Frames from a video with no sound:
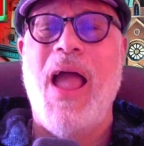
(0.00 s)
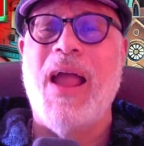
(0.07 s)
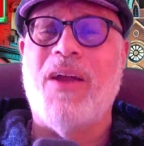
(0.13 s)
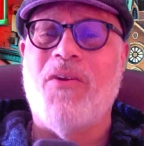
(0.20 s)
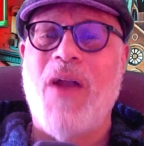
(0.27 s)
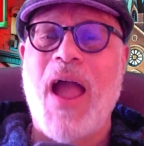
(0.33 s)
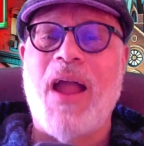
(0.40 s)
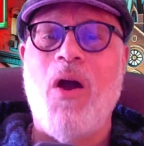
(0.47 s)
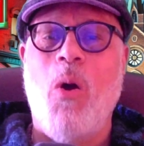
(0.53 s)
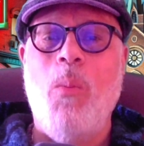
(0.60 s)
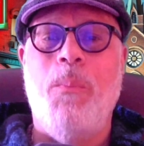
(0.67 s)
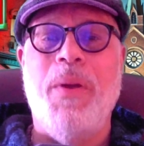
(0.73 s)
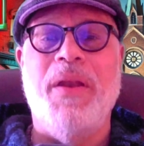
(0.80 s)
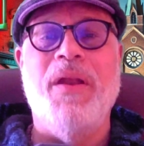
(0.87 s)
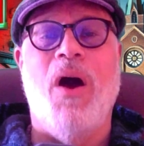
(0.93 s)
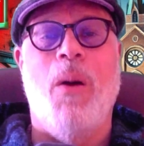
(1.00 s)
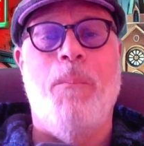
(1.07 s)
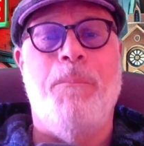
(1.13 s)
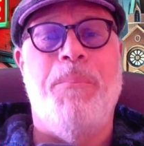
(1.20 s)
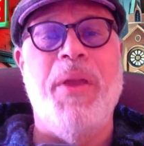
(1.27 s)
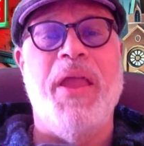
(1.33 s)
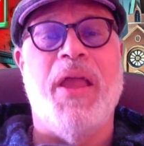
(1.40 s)
and crack open a
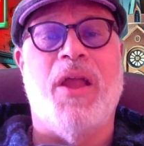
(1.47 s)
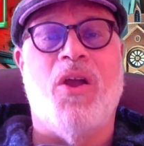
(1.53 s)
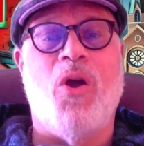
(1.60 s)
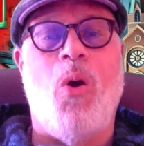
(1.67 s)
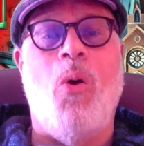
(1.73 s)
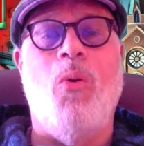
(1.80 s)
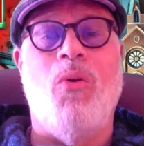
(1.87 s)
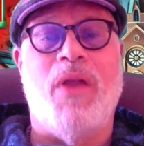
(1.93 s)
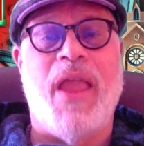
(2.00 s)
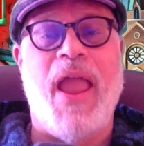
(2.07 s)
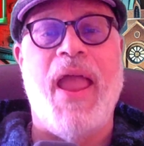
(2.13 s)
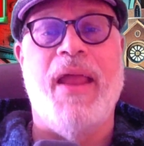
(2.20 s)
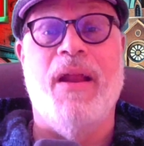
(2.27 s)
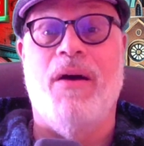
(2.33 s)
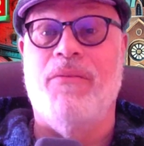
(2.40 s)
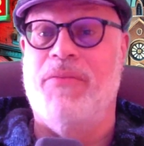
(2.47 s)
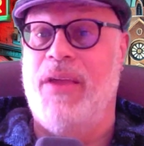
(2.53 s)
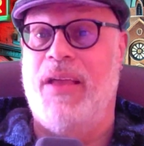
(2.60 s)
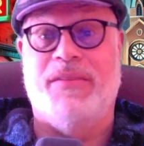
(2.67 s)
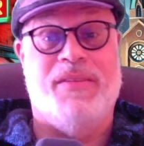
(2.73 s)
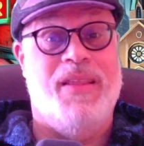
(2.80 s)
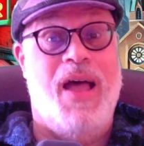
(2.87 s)
big cold can of
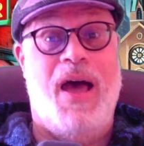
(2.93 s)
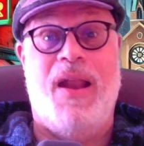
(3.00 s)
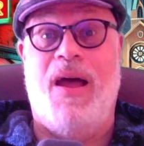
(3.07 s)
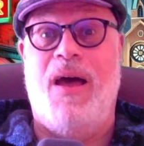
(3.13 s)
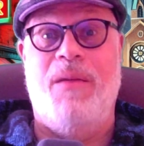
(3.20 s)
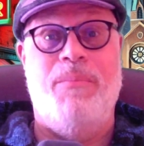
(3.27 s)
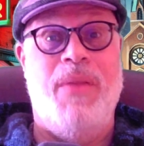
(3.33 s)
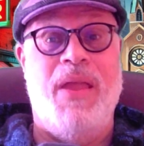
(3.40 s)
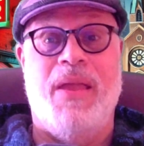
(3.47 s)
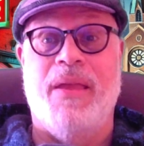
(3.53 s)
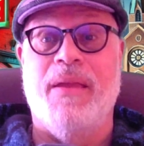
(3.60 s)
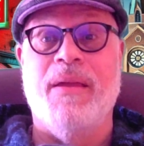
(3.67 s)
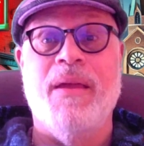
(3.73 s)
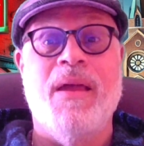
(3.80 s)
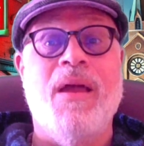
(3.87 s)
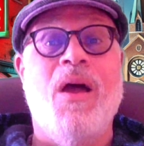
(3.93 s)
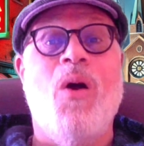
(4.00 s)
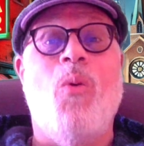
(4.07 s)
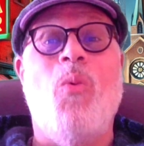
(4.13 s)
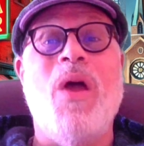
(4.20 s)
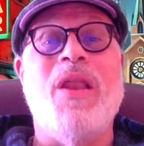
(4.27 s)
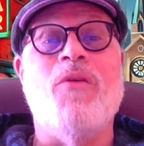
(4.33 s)
"it's not on me,"
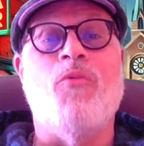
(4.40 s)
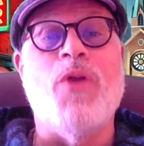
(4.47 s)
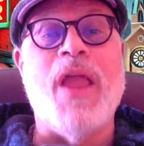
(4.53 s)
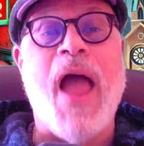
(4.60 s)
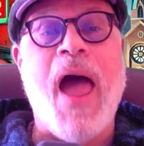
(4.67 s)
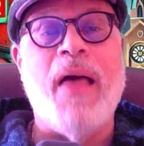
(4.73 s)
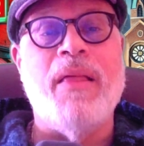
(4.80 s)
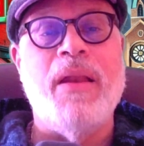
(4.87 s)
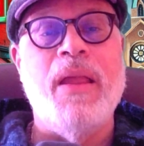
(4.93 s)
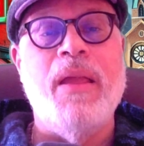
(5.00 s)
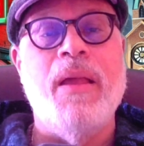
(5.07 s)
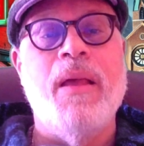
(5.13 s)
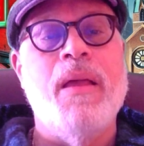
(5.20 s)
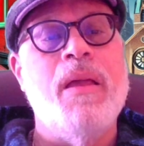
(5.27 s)
when in reality,